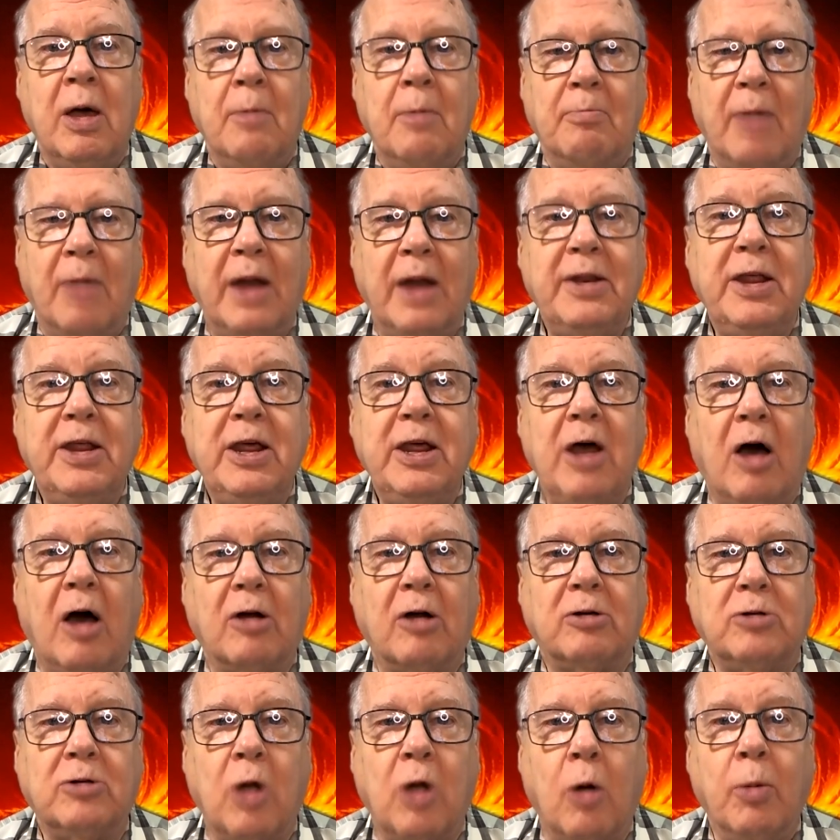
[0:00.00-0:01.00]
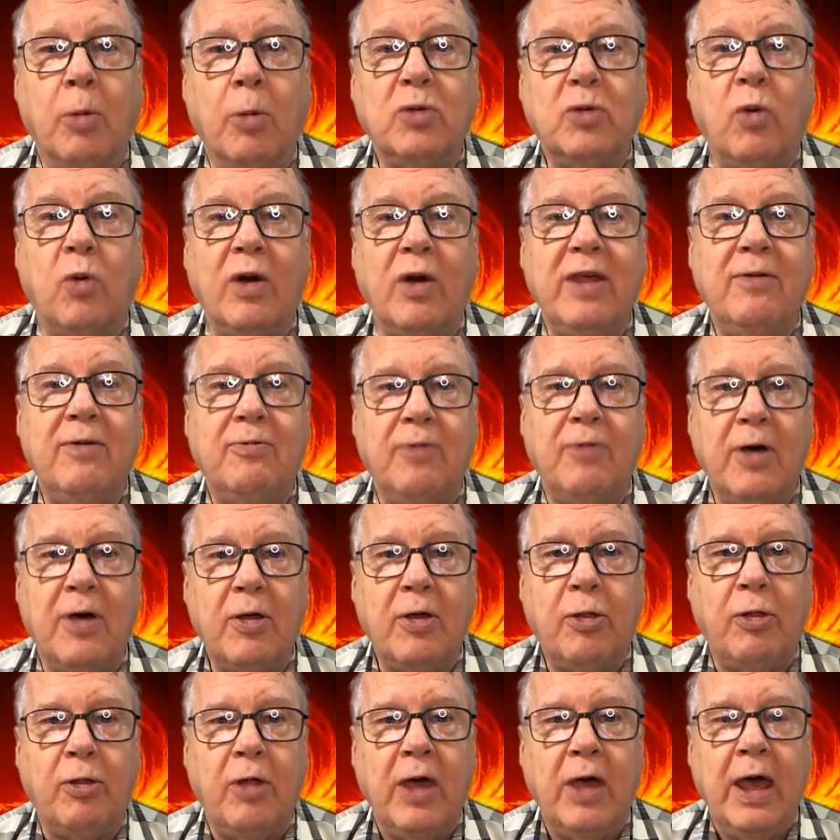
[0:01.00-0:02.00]
Monday, October
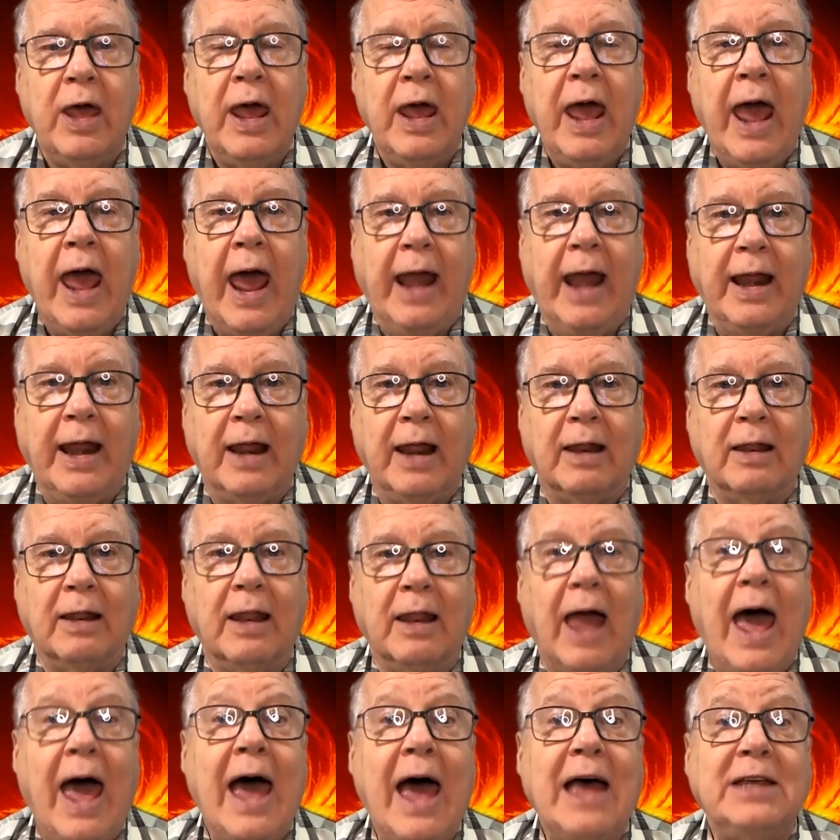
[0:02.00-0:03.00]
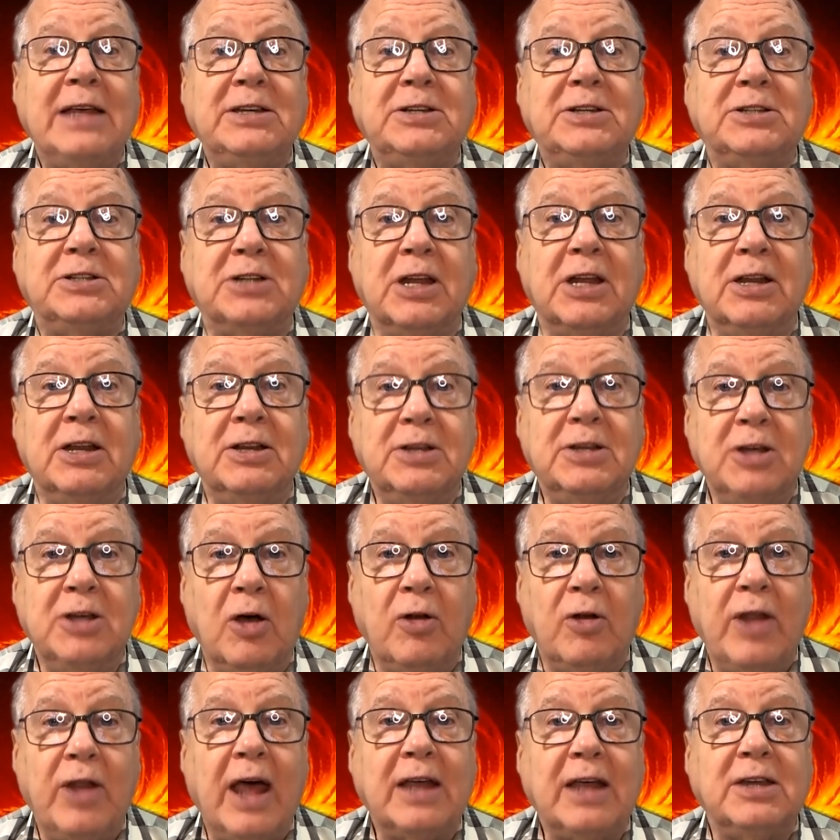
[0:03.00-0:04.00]
25th, and it lasts
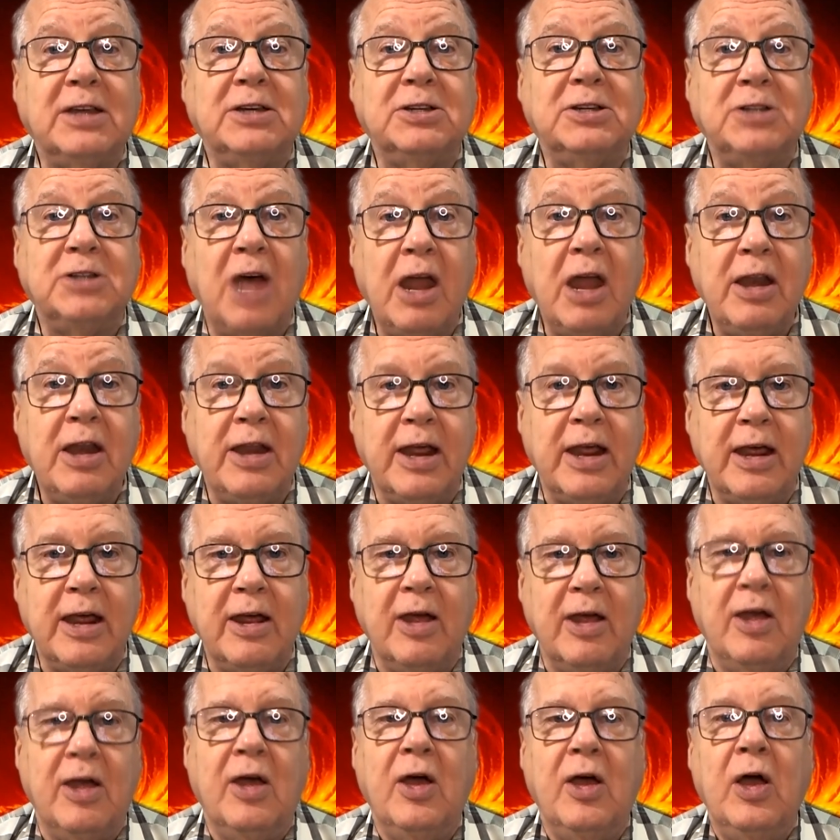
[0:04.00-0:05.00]
until next Sunday,